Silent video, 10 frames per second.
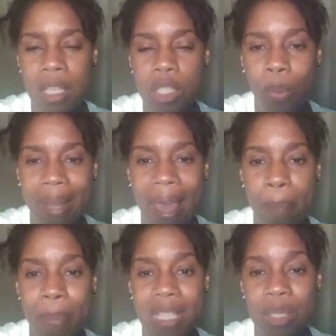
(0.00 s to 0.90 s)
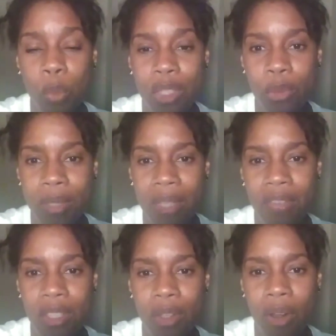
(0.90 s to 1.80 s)
So what happens when you give
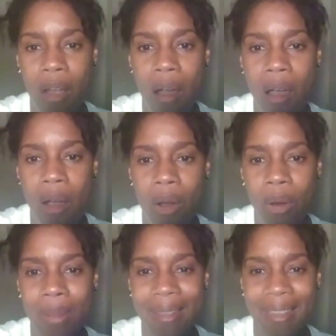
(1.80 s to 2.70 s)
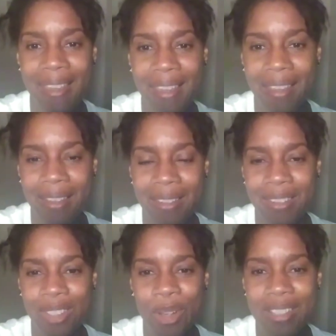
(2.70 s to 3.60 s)
it your all
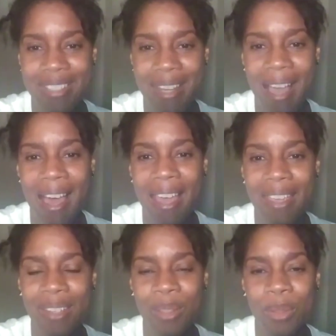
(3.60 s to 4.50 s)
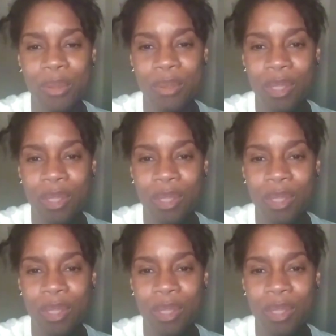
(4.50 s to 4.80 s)
and your child,